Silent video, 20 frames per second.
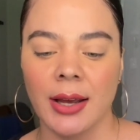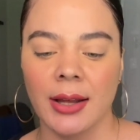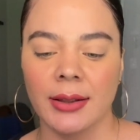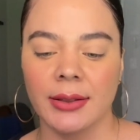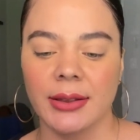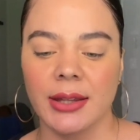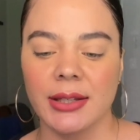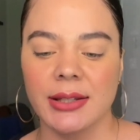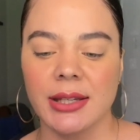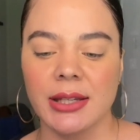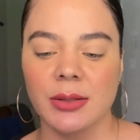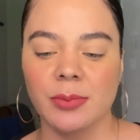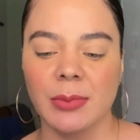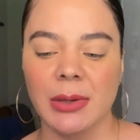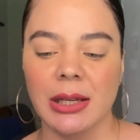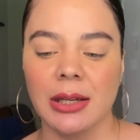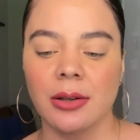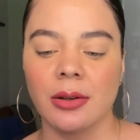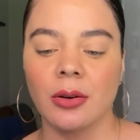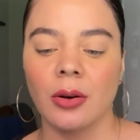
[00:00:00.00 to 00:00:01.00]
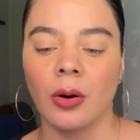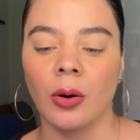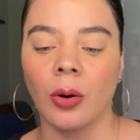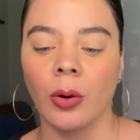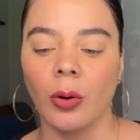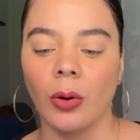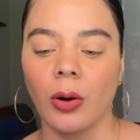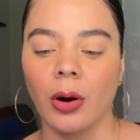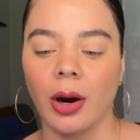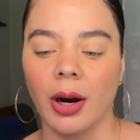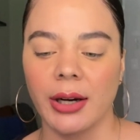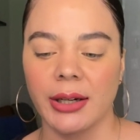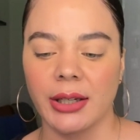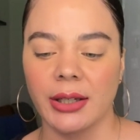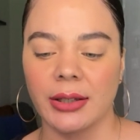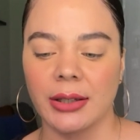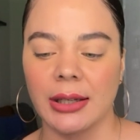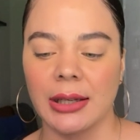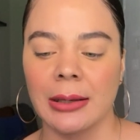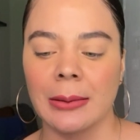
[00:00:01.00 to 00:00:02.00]
This is me
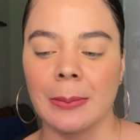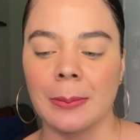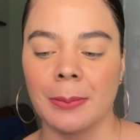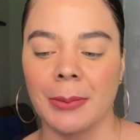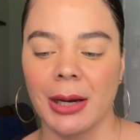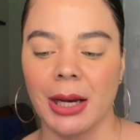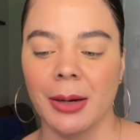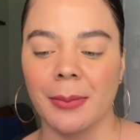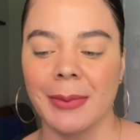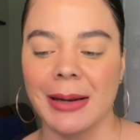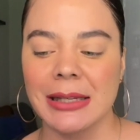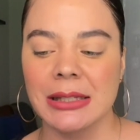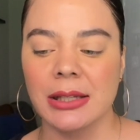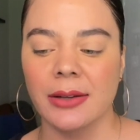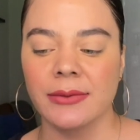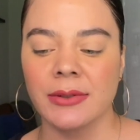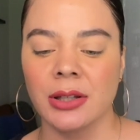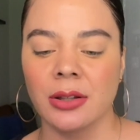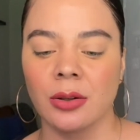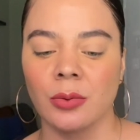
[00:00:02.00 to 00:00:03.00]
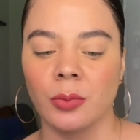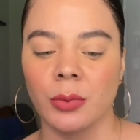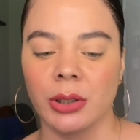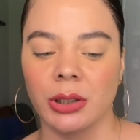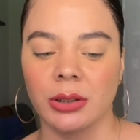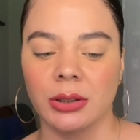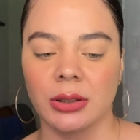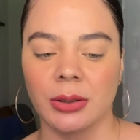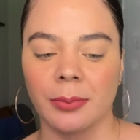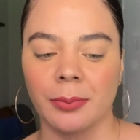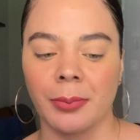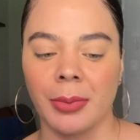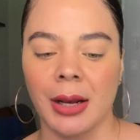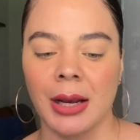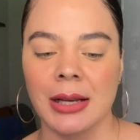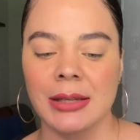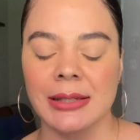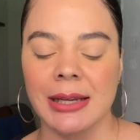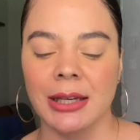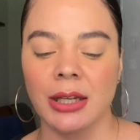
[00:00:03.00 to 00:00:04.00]
wholeheartedly bearing myself to the world
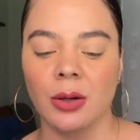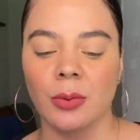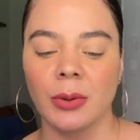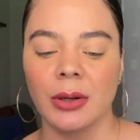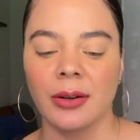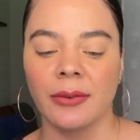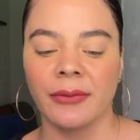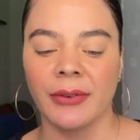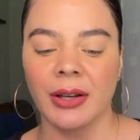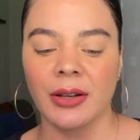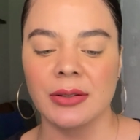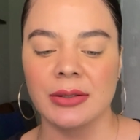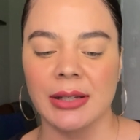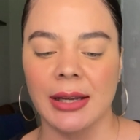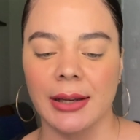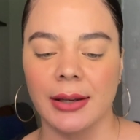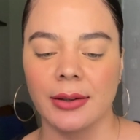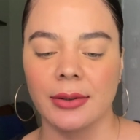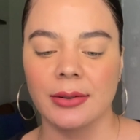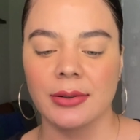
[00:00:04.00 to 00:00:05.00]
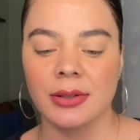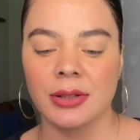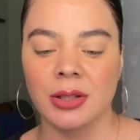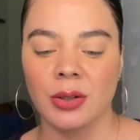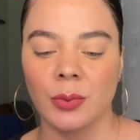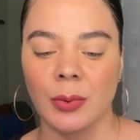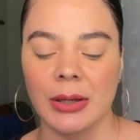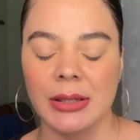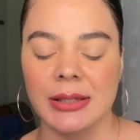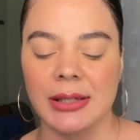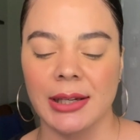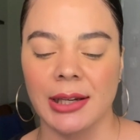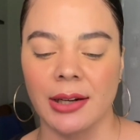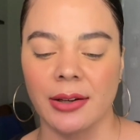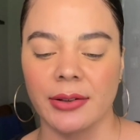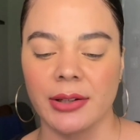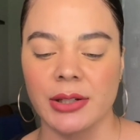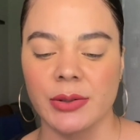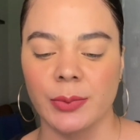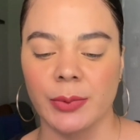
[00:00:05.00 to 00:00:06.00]
because I know what it feels like to want to hear
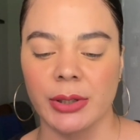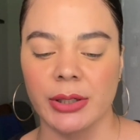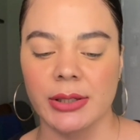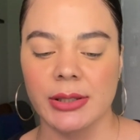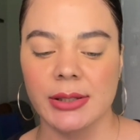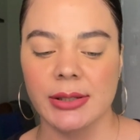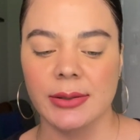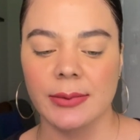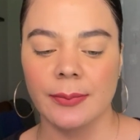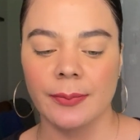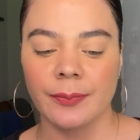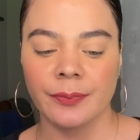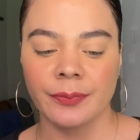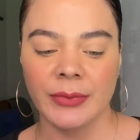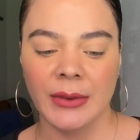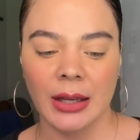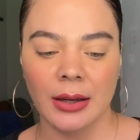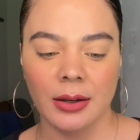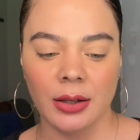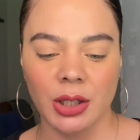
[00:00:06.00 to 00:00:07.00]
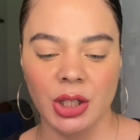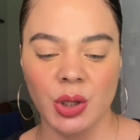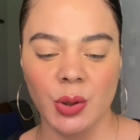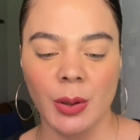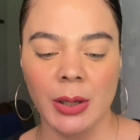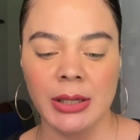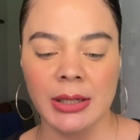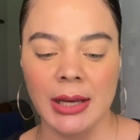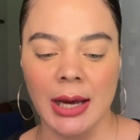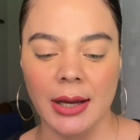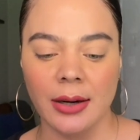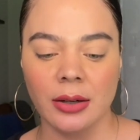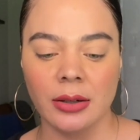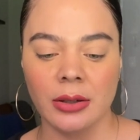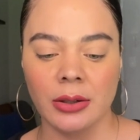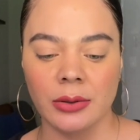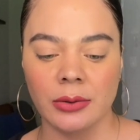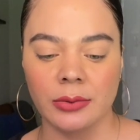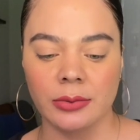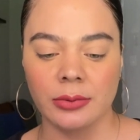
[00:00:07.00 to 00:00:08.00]
these words. You are not
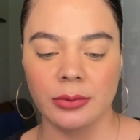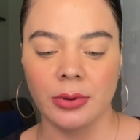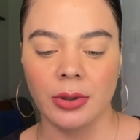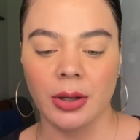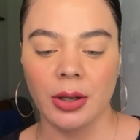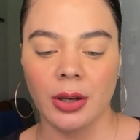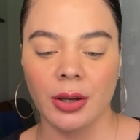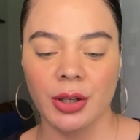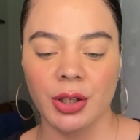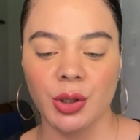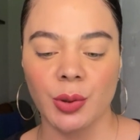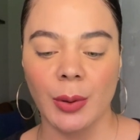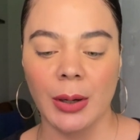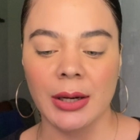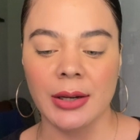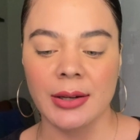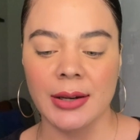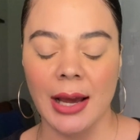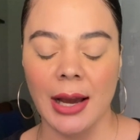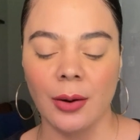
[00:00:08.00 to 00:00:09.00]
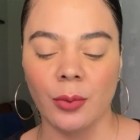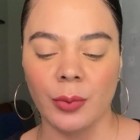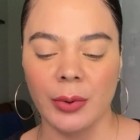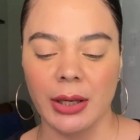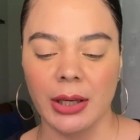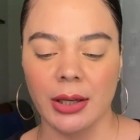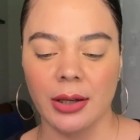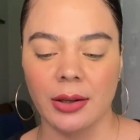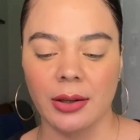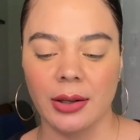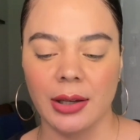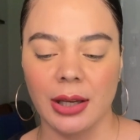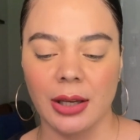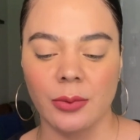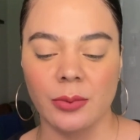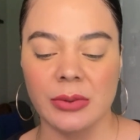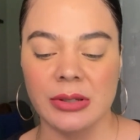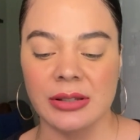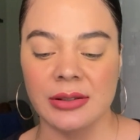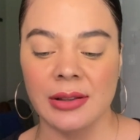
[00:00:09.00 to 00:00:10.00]
alone. You are not weak. It
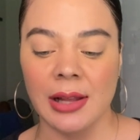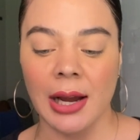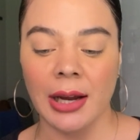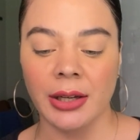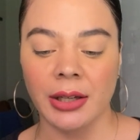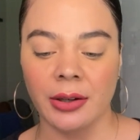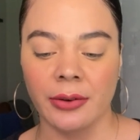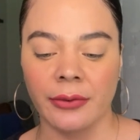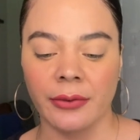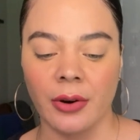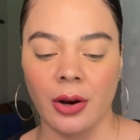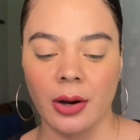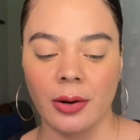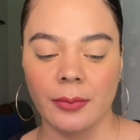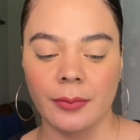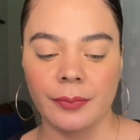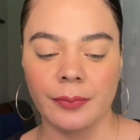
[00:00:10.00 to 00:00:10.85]
was not your fault.